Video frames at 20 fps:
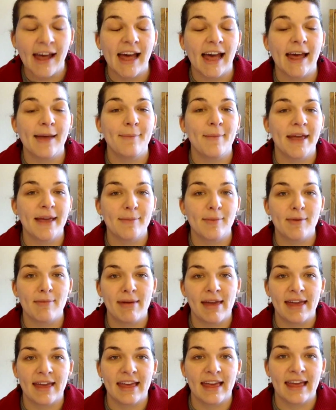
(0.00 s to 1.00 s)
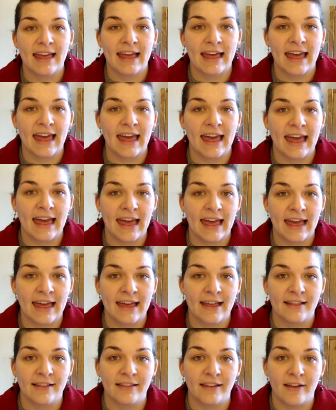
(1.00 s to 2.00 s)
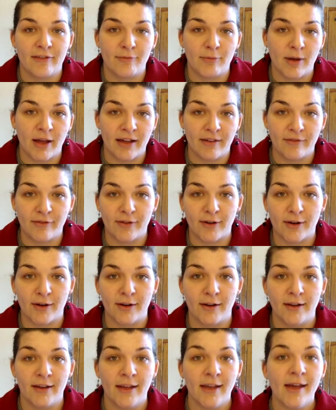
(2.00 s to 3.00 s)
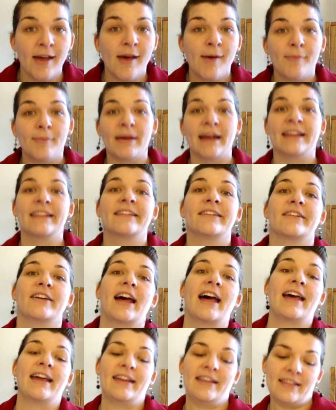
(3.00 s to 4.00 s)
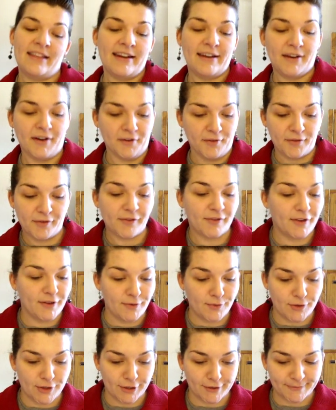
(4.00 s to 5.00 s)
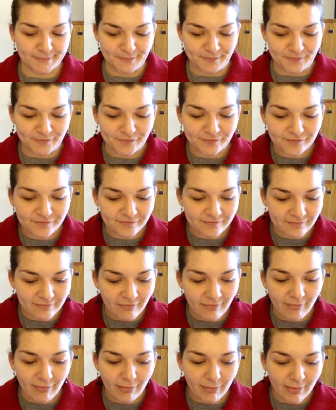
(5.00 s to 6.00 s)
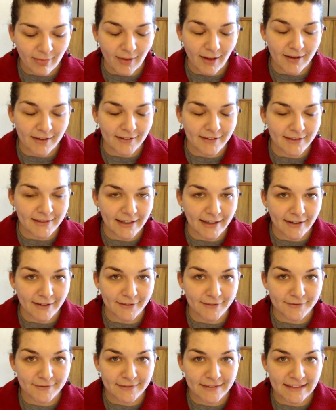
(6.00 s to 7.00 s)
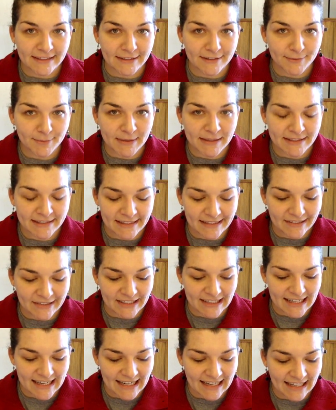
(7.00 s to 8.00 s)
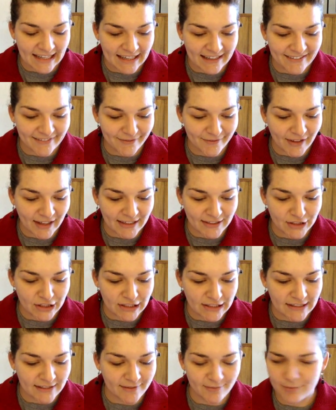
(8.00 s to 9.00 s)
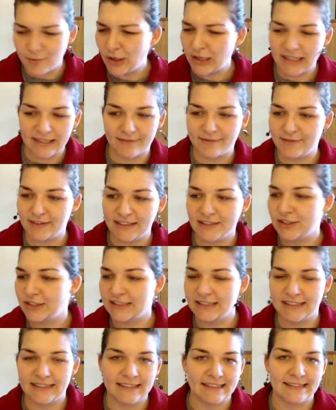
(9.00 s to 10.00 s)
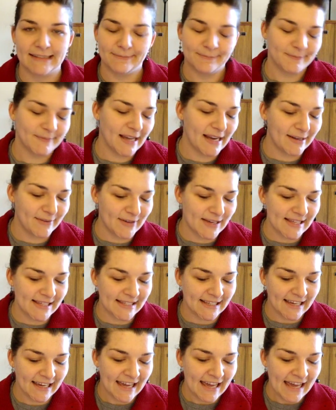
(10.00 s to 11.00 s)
I may be making a love bot for my little guy in the near future. So there's my secret knitting confession. More confessions. Anyways,